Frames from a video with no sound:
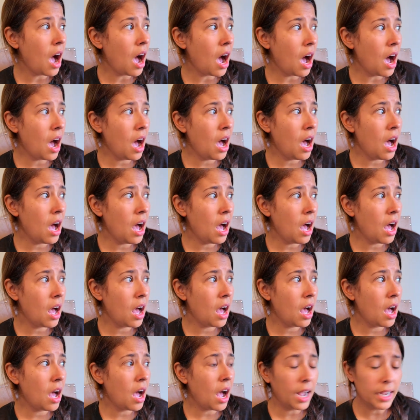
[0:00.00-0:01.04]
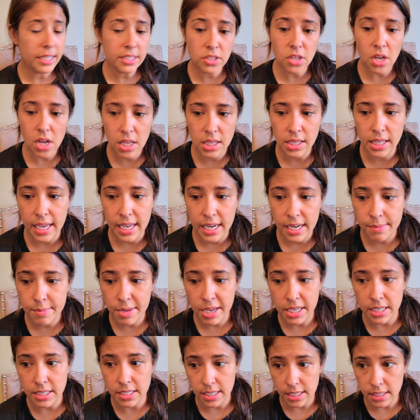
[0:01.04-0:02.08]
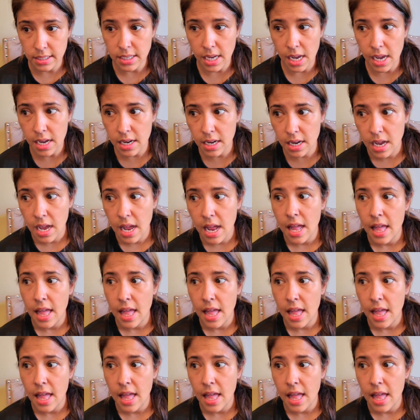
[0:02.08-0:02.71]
I saw a lady make a TikTok